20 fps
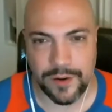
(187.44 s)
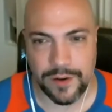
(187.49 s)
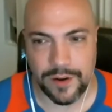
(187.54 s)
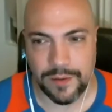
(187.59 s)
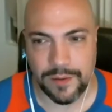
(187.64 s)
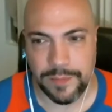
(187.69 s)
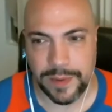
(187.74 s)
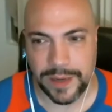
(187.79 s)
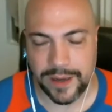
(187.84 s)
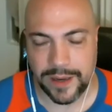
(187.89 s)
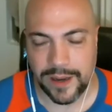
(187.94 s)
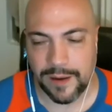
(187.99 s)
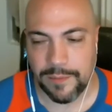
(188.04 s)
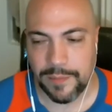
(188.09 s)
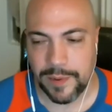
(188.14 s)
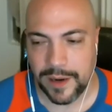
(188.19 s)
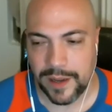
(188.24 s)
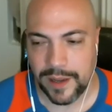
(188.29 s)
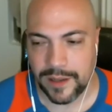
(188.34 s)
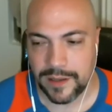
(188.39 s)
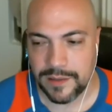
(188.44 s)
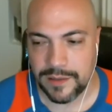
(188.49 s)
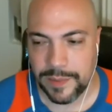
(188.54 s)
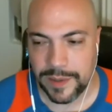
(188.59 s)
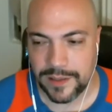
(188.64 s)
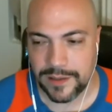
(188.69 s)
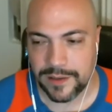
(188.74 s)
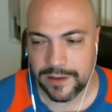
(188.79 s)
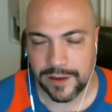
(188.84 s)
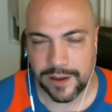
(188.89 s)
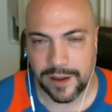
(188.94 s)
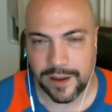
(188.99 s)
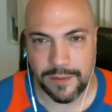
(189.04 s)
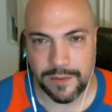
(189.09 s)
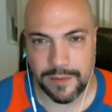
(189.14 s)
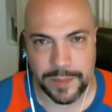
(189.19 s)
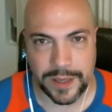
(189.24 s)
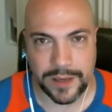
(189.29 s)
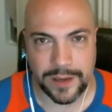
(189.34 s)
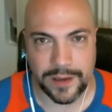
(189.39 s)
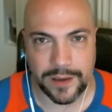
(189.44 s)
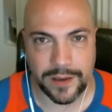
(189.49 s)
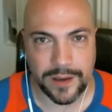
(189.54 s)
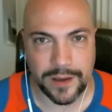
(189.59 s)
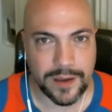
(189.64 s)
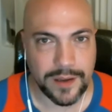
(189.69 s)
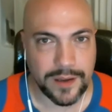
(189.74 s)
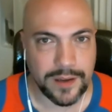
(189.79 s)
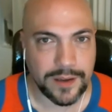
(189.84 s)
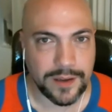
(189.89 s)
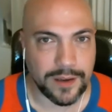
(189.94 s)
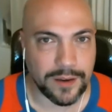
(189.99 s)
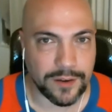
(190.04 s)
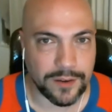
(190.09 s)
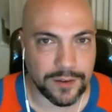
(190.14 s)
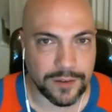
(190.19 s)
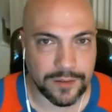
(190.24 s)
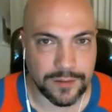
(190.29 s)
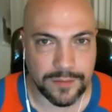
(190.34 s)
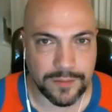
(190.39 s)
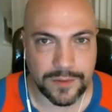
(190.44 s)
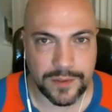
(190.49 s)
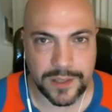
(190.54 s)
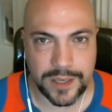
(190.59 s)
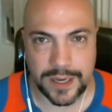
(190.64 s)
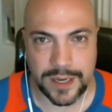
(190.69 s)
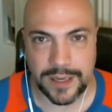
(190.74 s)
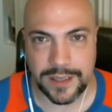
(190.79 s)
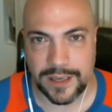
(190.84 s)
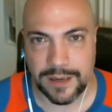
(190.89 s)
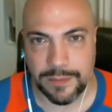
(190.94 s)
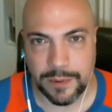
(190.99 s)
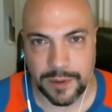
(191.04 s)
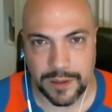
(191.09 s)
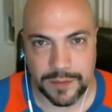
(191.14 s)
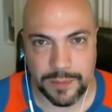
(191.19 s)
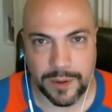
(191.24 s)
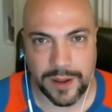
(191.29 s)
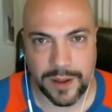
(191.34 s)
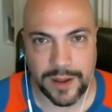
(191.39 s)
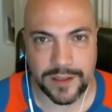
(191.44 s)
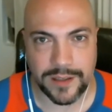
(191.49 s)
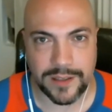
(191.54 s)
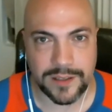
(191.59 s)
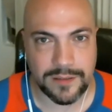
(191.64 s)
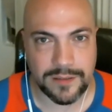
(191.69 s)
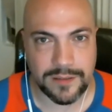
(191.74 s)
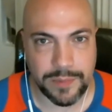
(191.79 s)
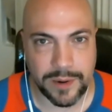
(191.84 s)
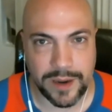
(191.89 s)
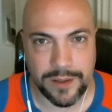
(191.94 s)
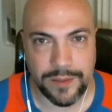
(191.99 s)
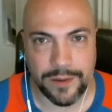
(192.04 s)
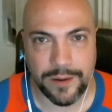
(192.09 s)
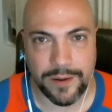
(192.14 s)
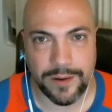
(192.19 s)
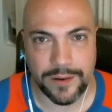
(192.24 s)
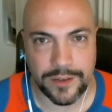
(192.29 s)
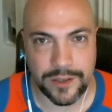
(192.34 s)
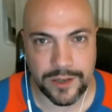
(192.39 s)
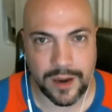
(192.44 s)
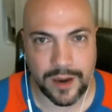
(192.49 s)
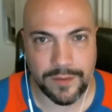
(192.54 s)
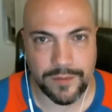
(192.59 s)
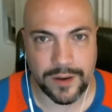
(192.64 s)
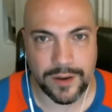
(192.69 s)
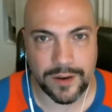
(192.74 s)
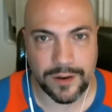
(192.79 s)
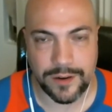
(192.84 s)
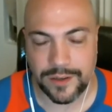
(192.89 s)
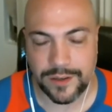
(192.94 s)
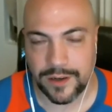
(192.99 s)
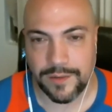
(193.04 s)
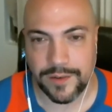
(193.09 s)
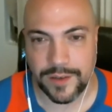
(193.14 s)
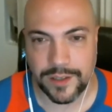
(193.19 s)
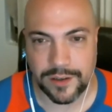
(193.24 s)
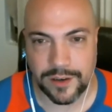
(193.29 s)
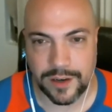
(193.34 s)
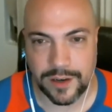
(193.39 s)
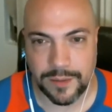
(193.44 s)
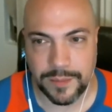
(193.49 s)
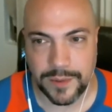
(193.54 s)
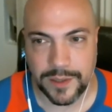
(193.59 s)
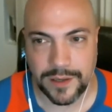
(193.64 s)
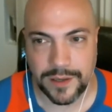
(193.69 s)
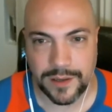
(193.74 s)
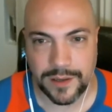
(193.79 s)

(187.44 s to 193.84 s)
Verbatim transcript: at a big company, it's basically got to be you know C, C++, Python, Java, or JavaScript